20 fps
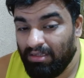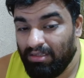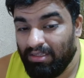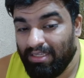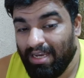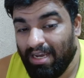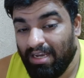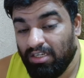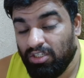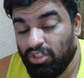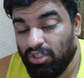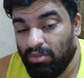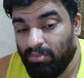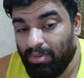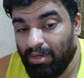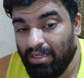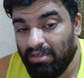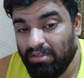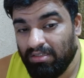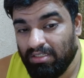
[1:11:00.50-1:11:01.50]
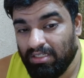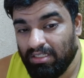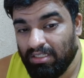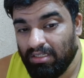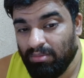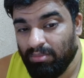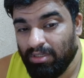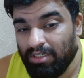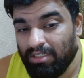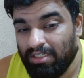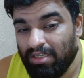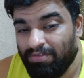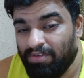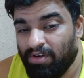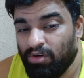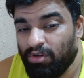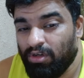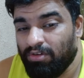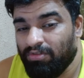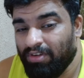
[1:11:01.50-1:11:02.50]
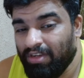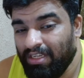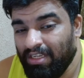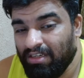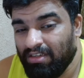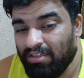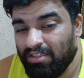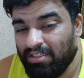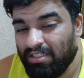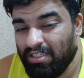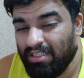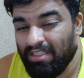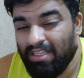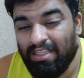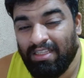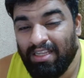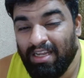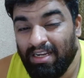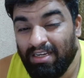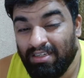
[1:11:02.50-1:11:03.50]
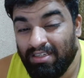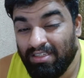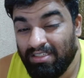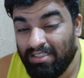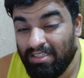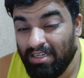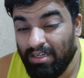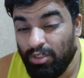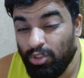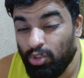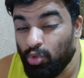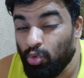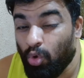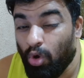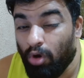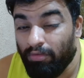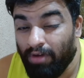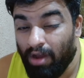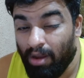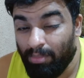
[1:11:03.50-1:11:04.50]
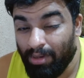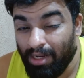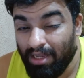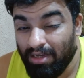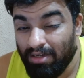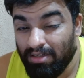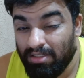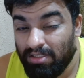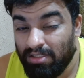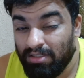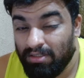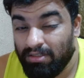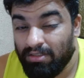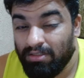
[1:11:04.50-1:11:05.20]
cash and players, I think, because I found it very interesting that they're interested in 2 of our players.